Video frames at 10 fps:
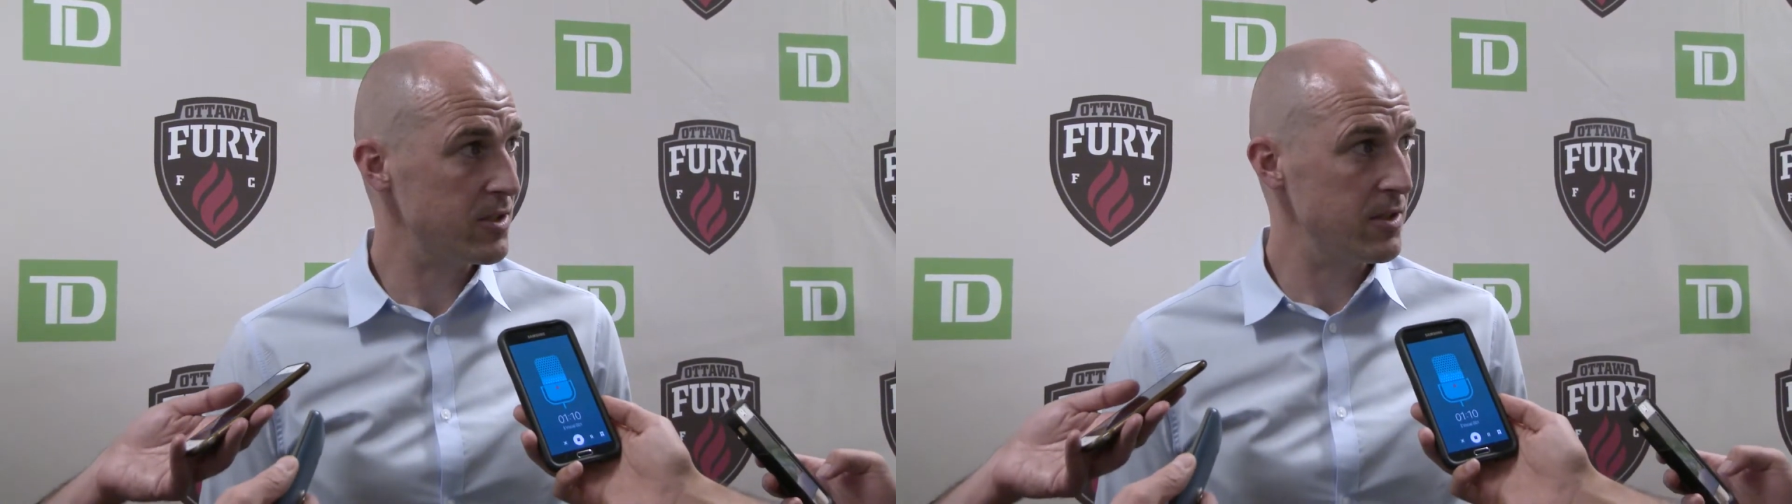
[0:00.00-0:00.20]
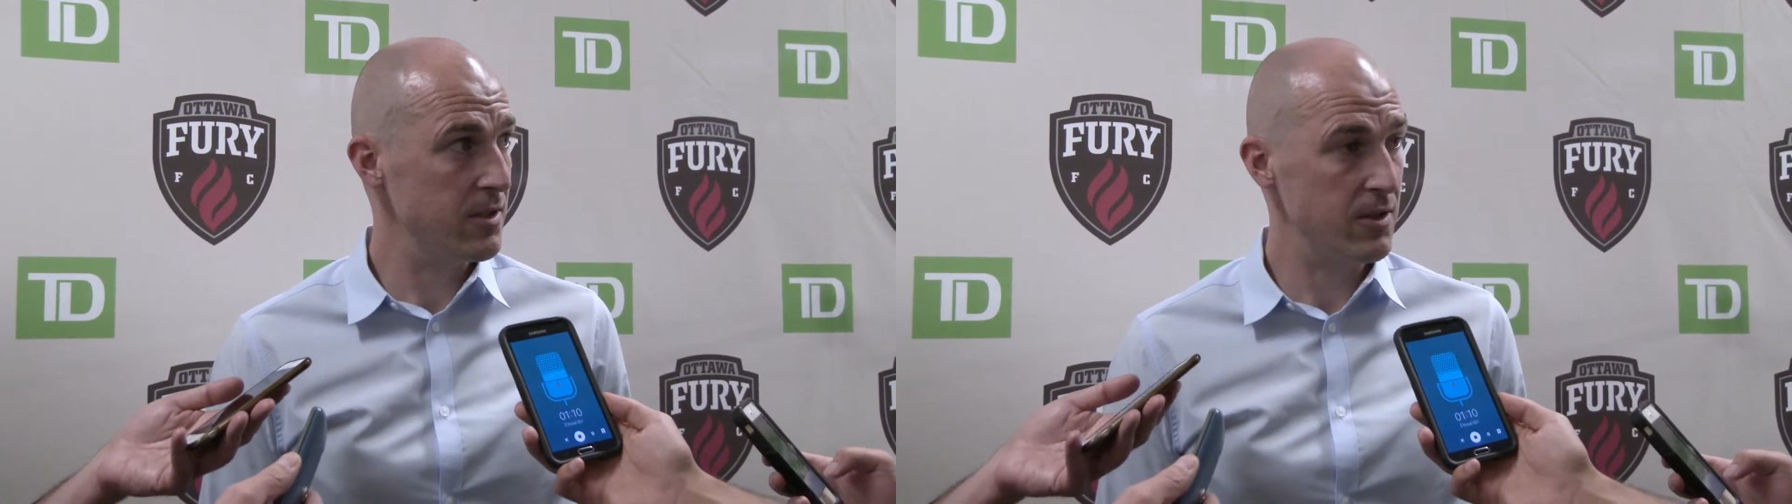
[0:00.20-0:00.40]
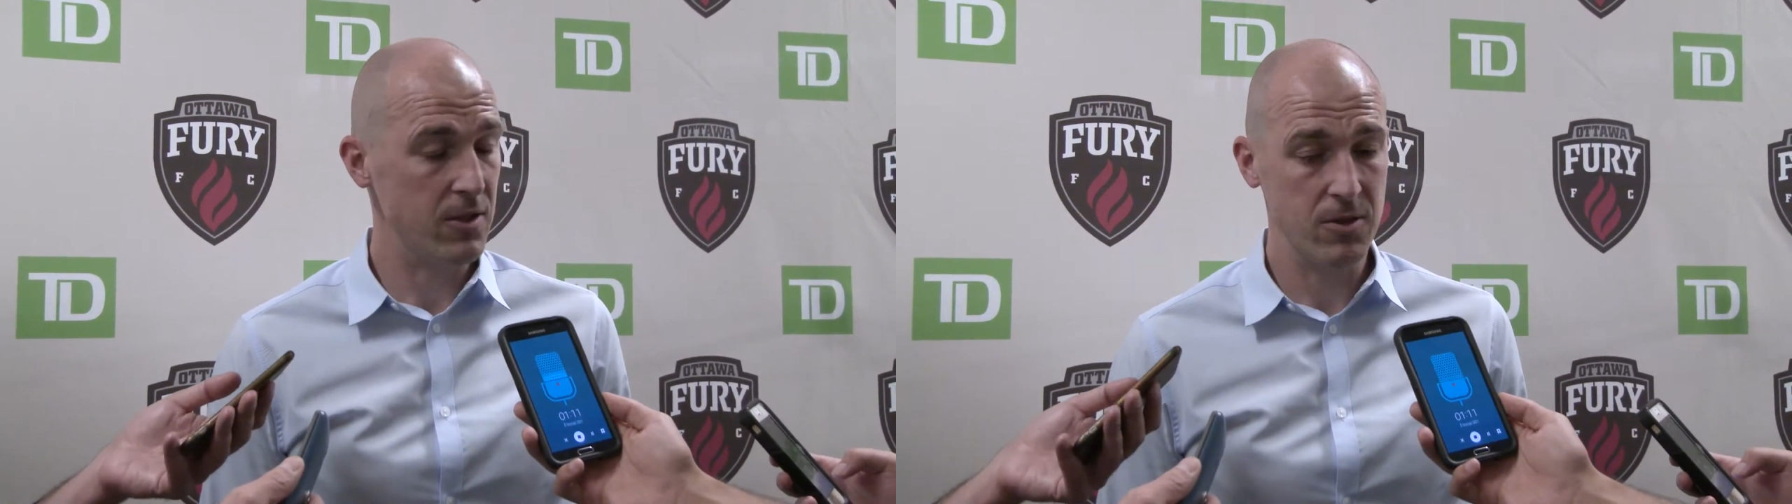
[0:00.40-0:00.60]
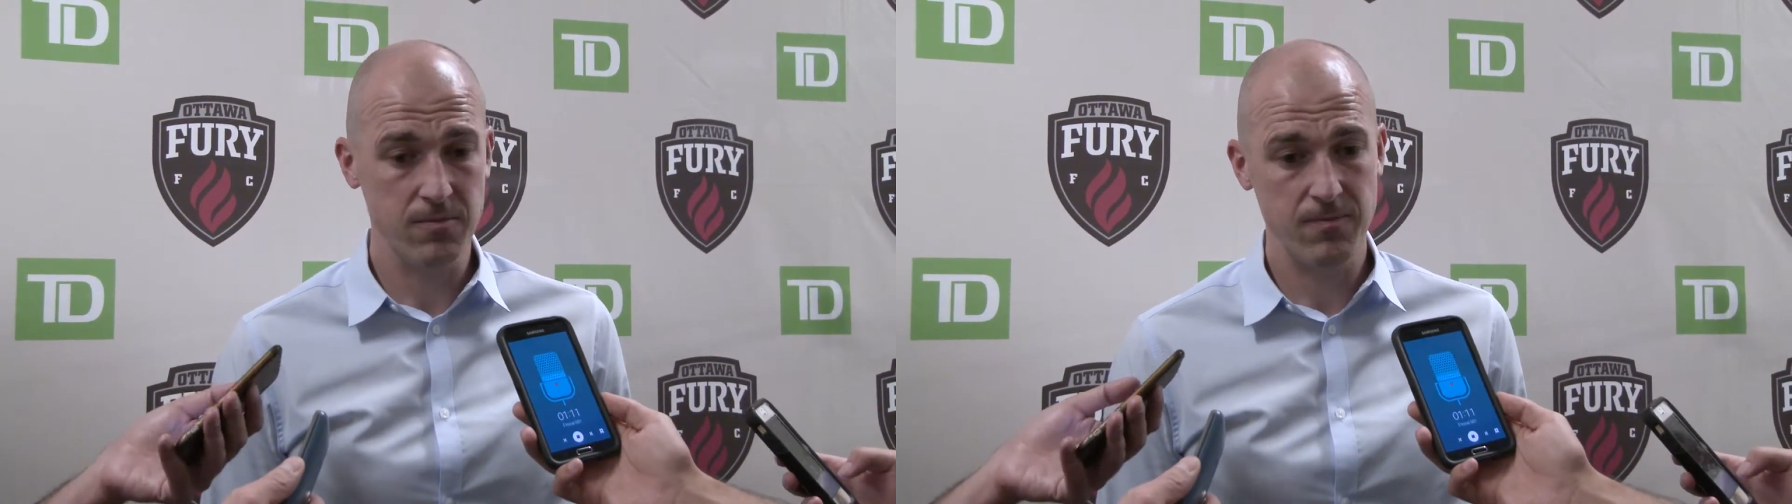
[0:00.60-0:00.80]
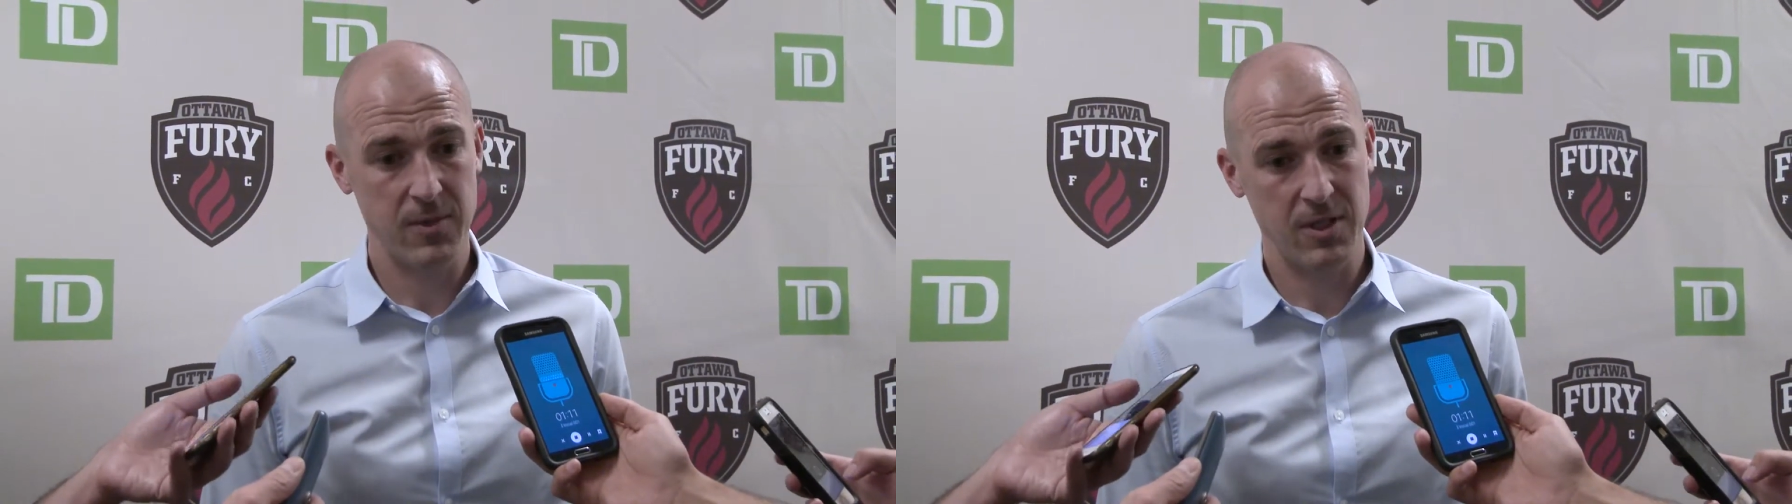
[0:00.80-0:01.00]
And, you know,
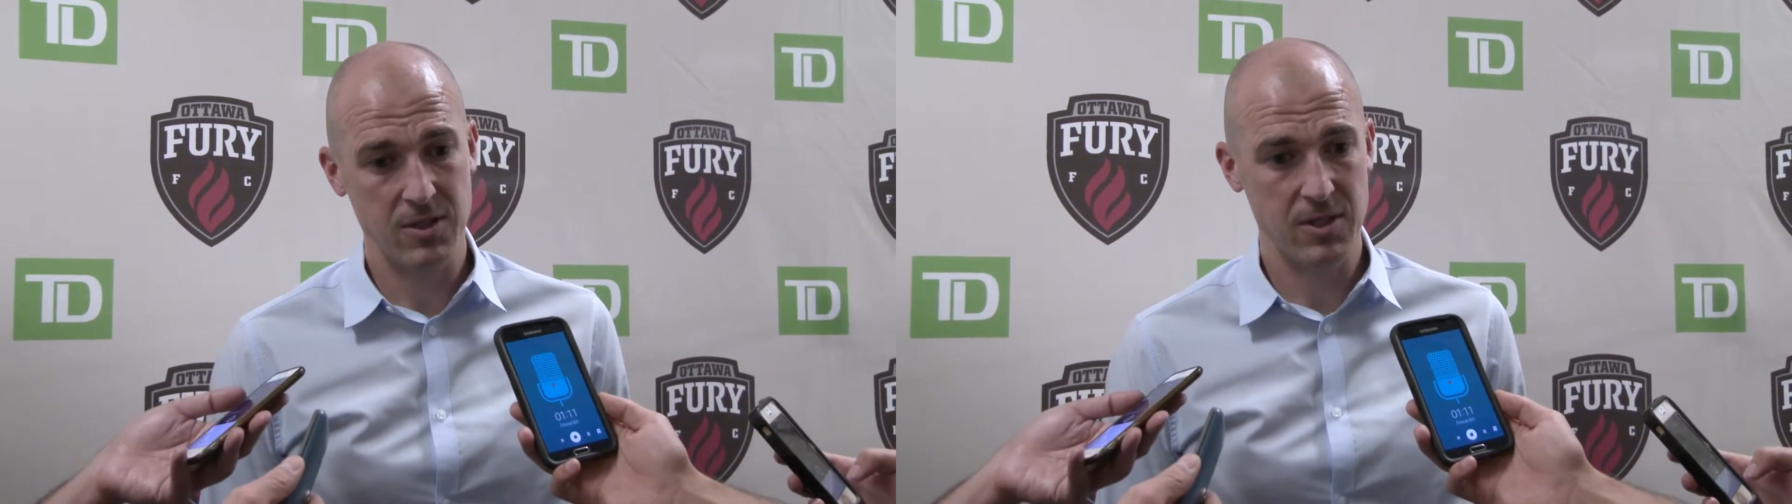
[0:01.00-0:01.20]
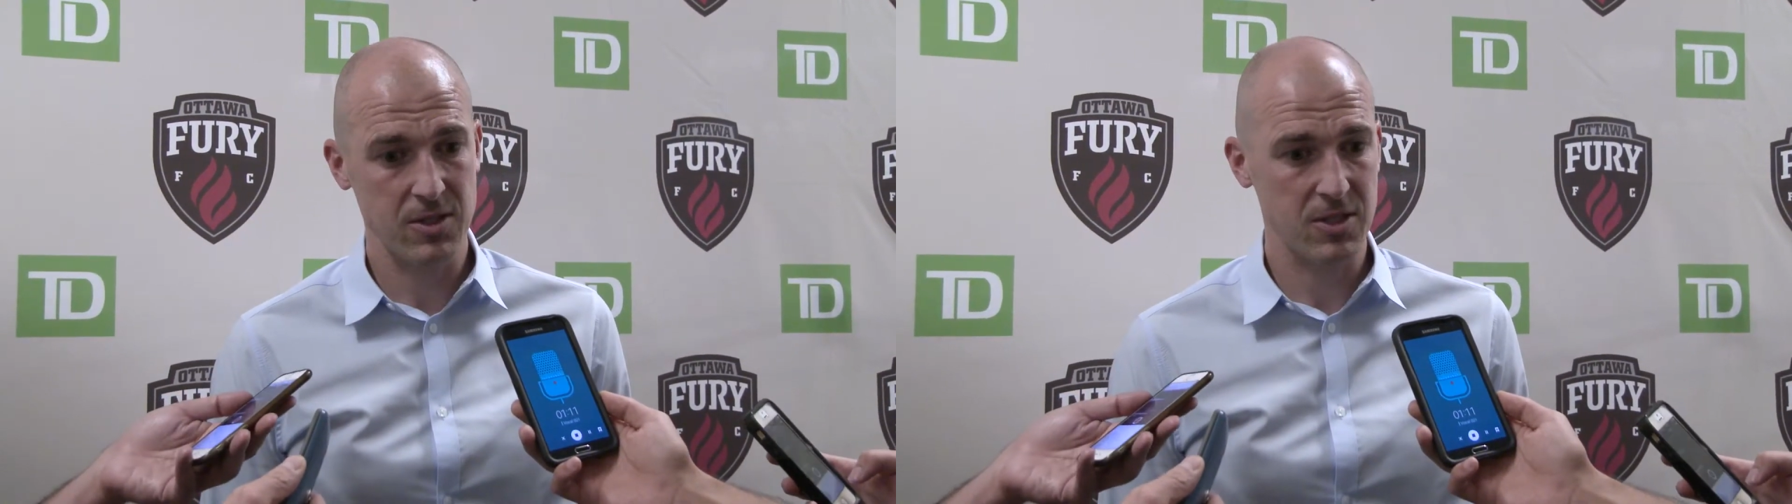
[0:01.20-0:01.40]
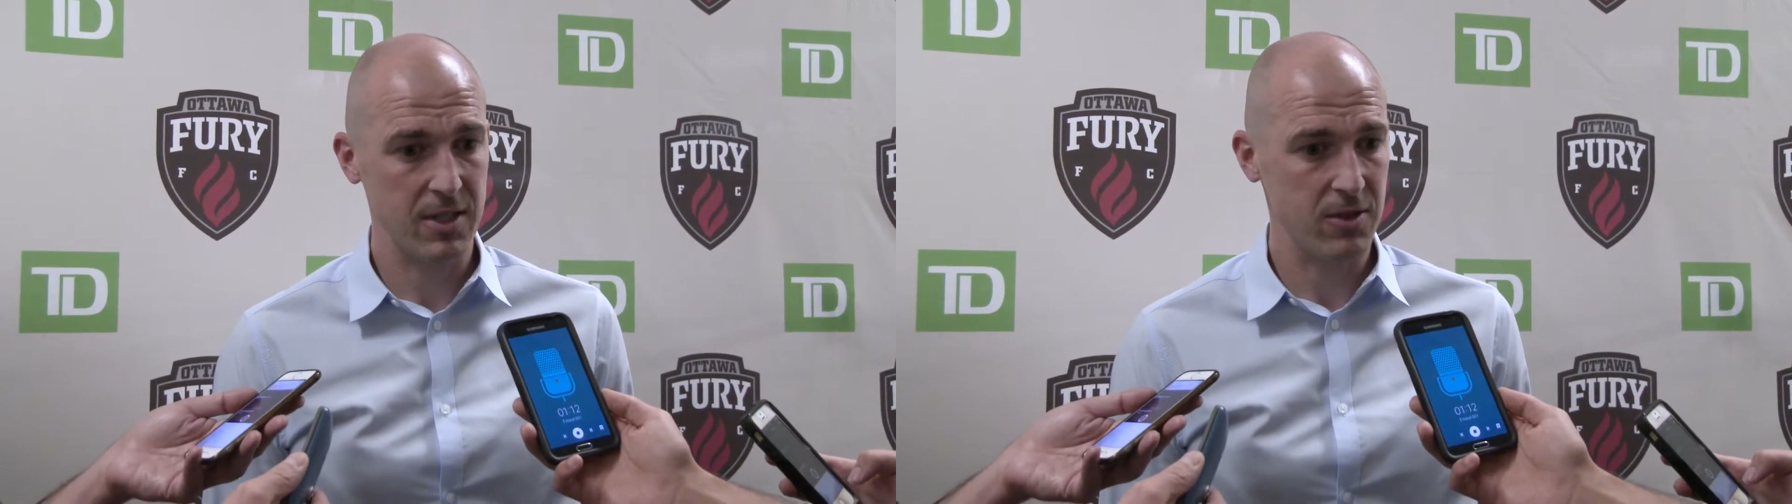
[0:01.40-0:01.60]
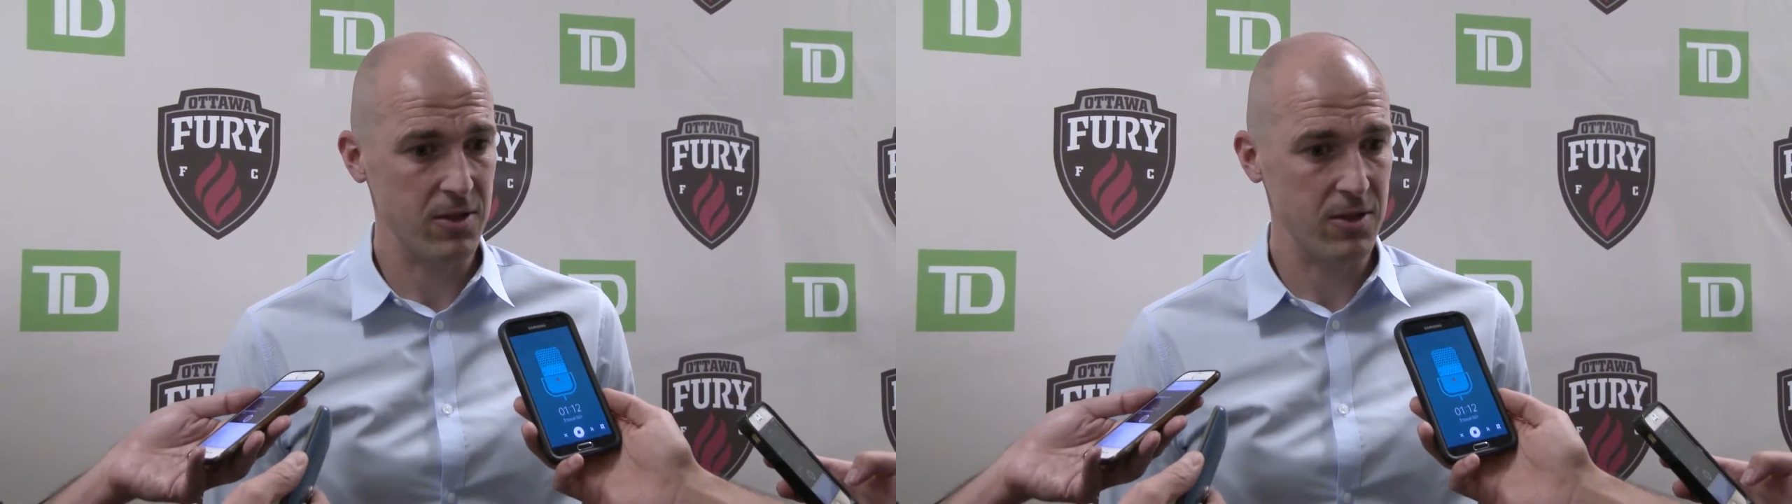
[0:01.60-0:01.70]
as you can see,